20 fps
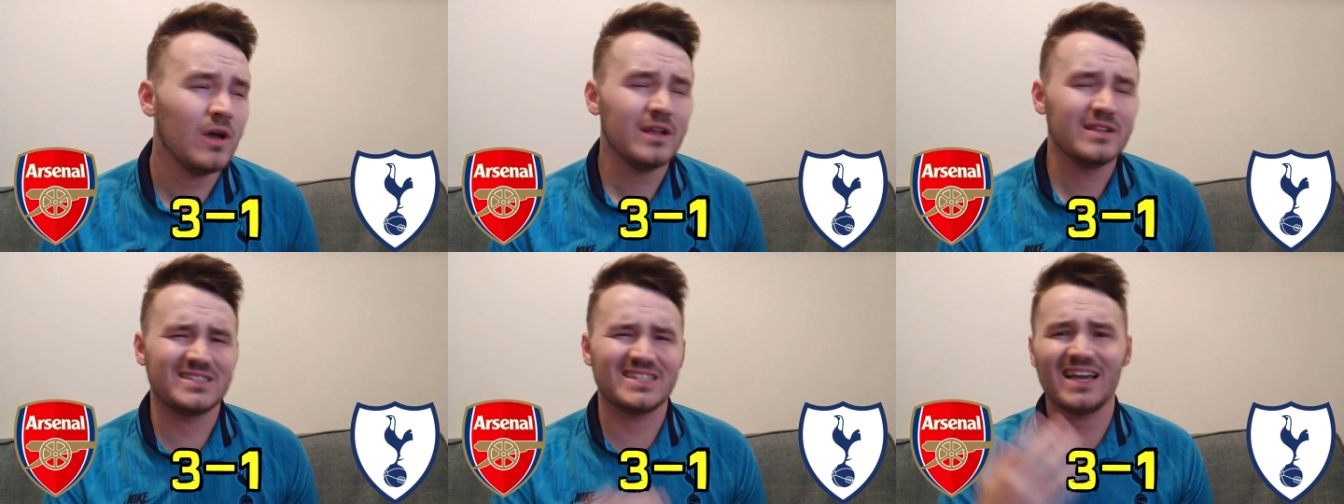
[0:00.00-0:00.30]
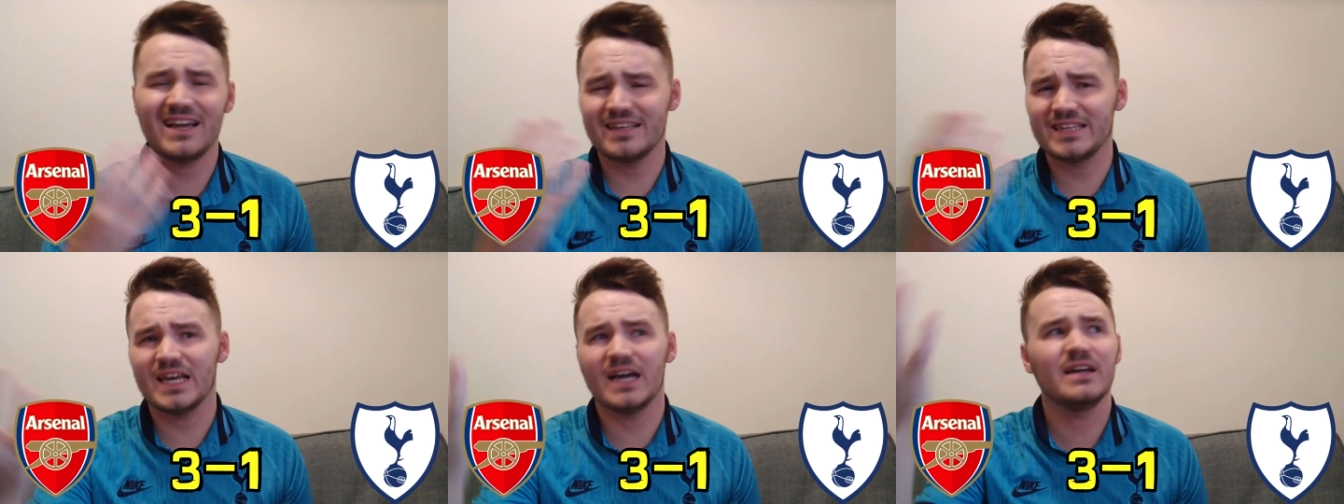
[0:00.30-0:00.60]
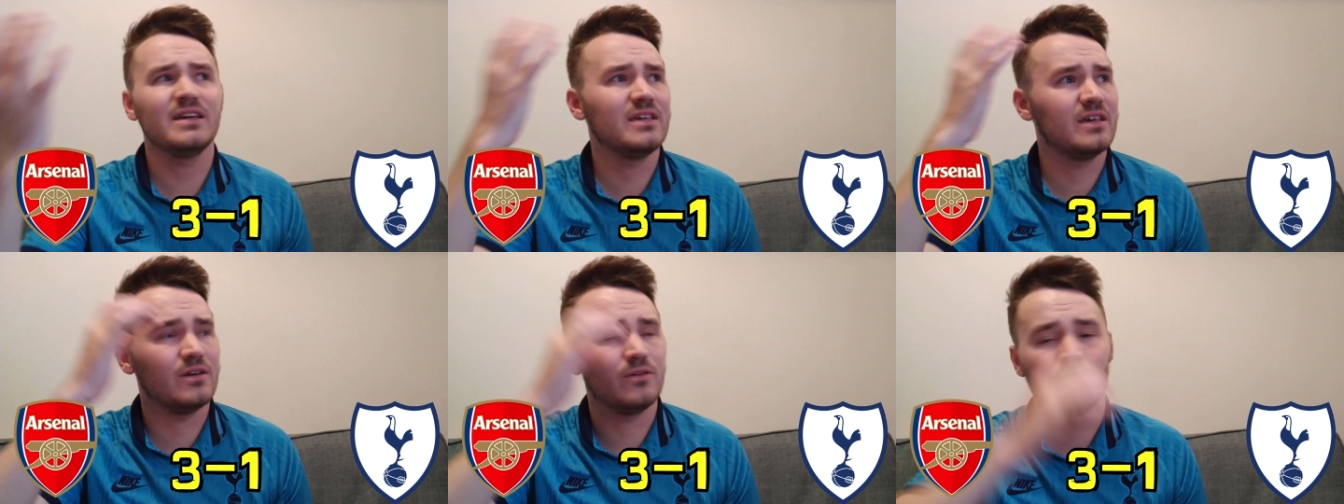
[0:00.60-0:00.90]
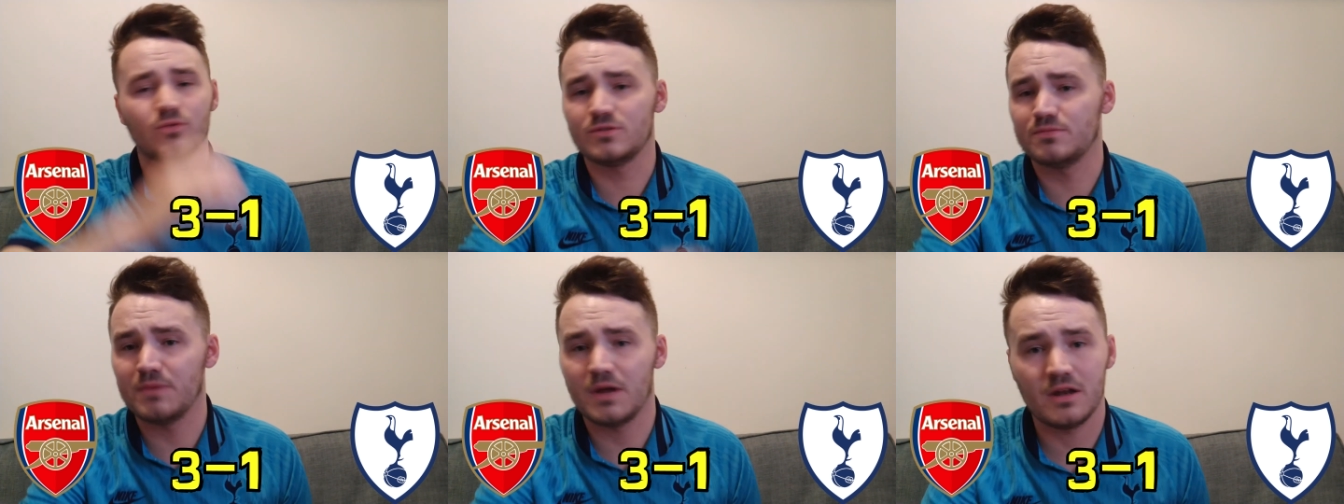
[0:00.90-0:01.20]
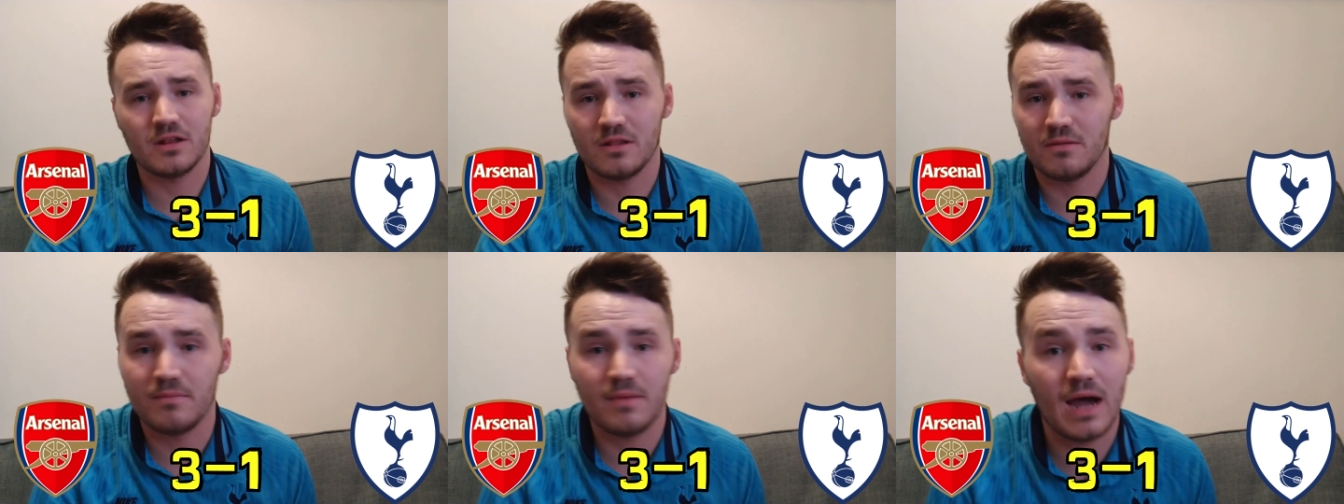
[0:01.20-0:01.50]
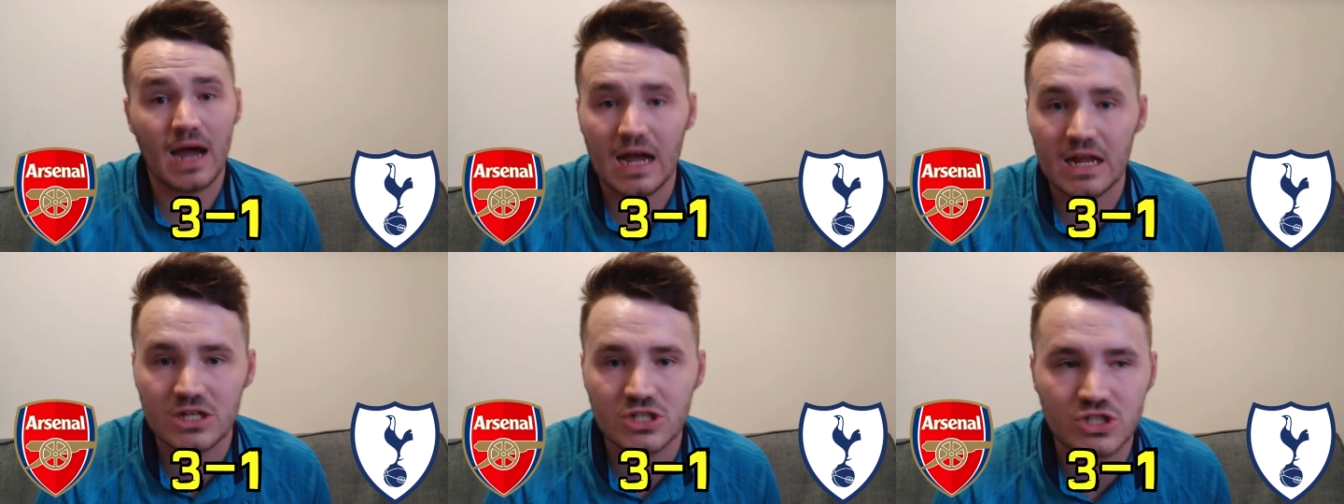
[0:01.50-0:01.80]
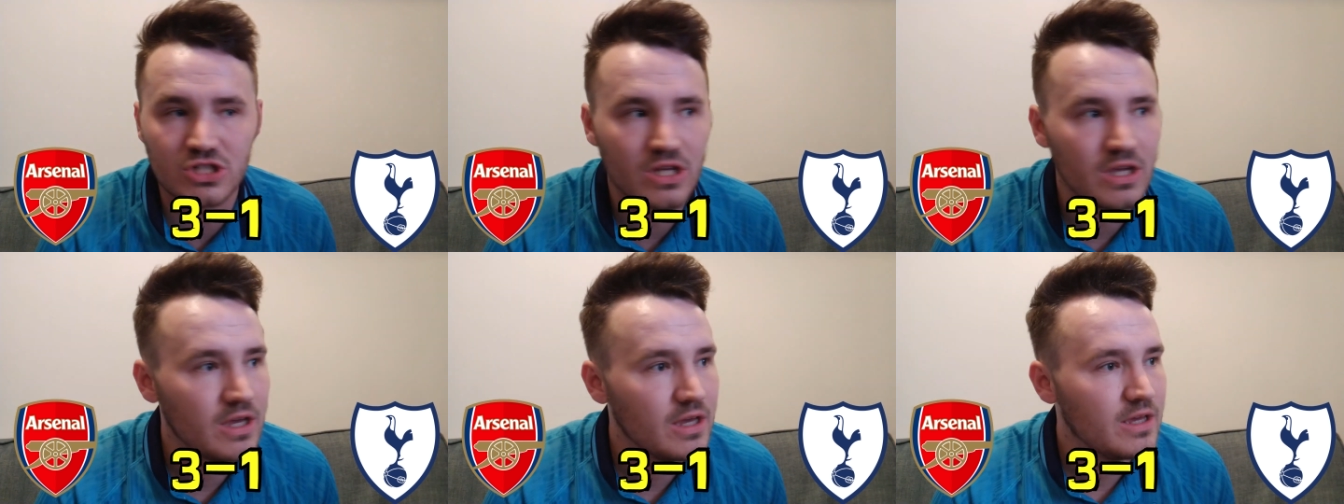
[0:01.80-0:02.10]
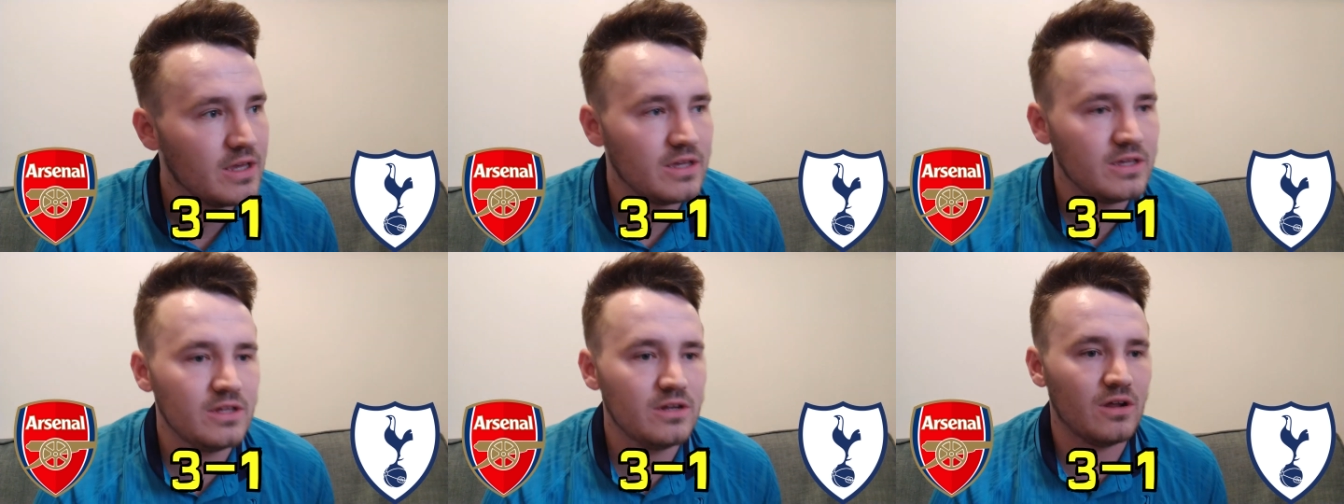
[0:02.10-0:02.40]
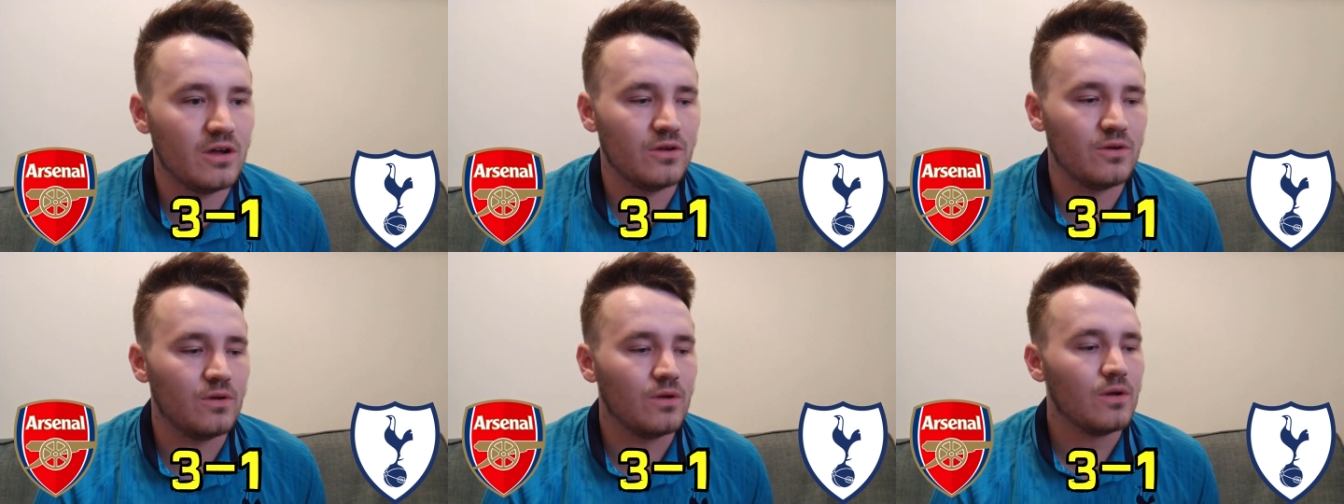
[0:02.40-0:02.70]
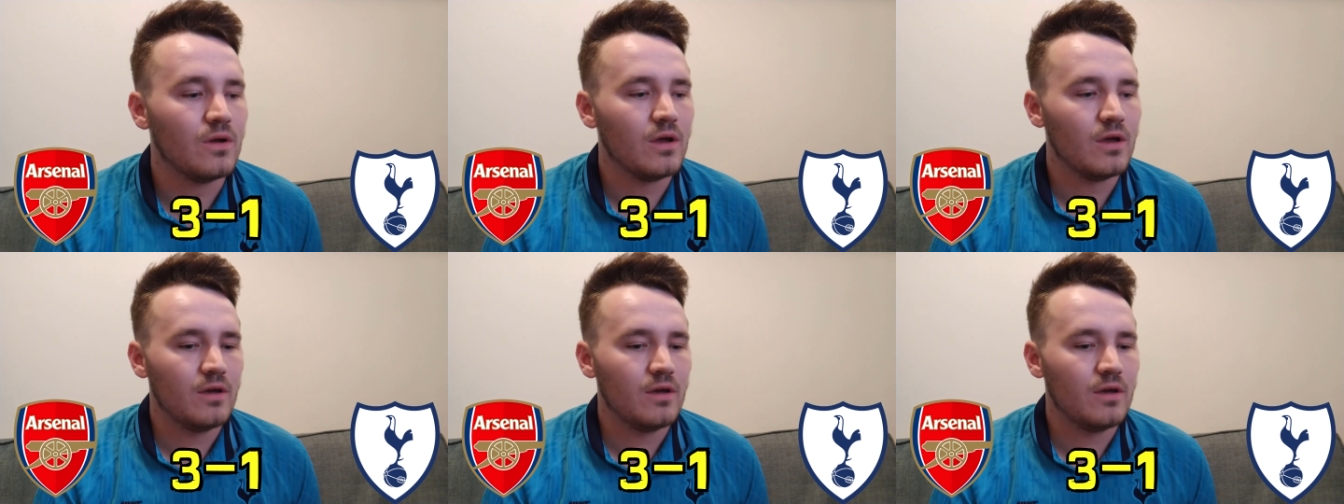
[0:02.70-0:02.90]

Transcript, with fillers: Tanganga was man of the match. You know,